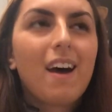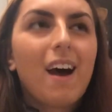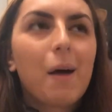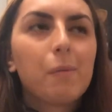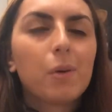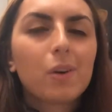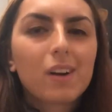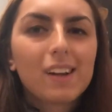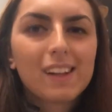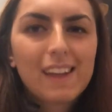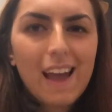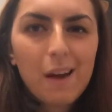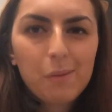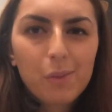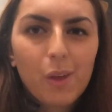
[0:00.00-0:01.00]
I'm not going to
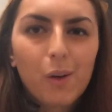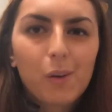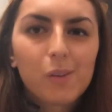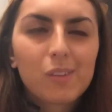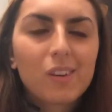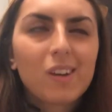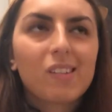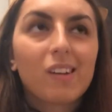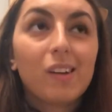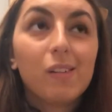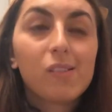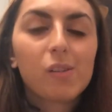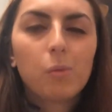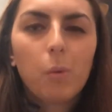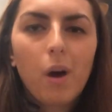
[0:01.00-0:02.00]
count those because I
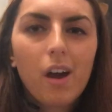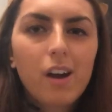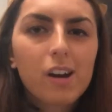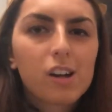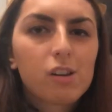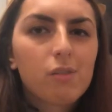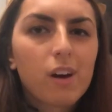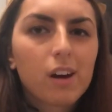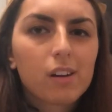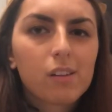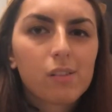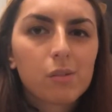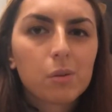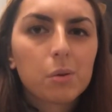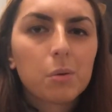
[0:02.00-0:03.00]
used to work in a record
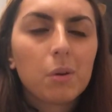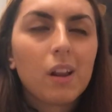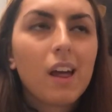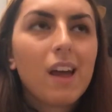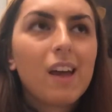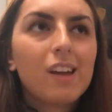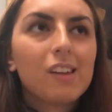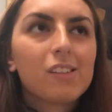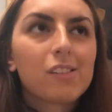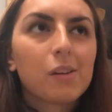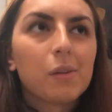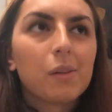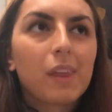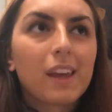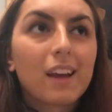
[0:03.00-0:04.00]
store, so
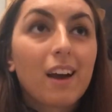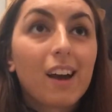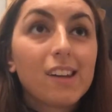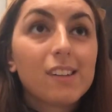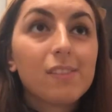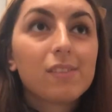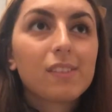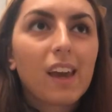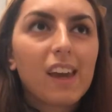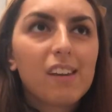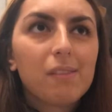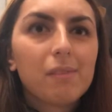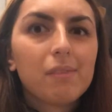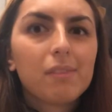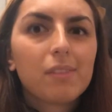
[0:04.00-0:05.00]
they kind of
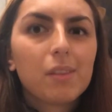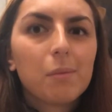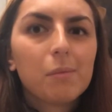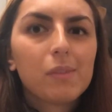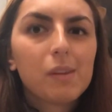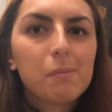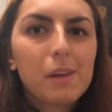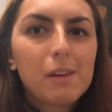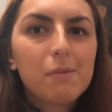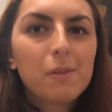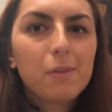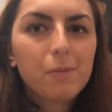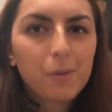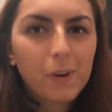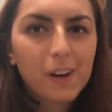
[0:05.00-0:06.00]
gave them to me for
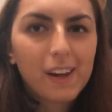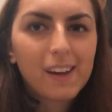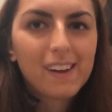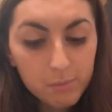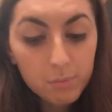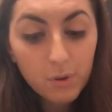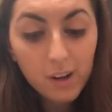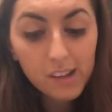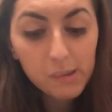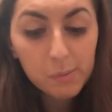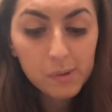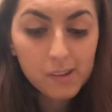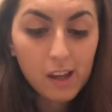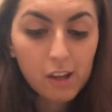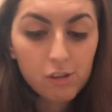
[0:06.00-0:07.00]
free. Prized
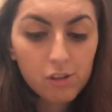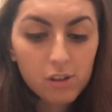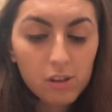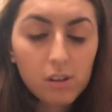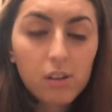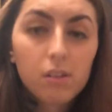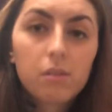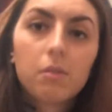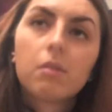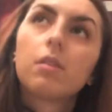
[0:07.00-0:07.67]
possession.